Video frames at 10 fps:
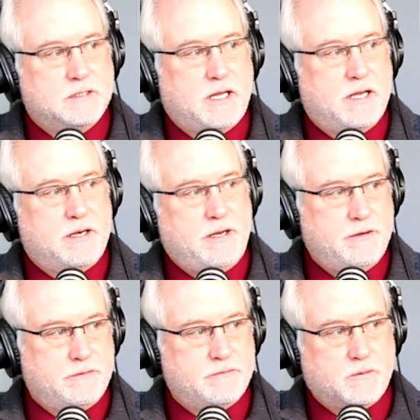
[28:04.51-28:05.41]
and you need
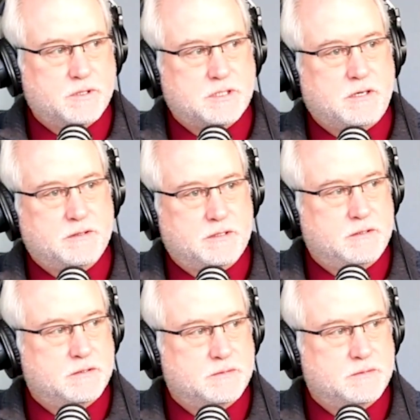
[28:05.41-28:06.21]
to enforce all those,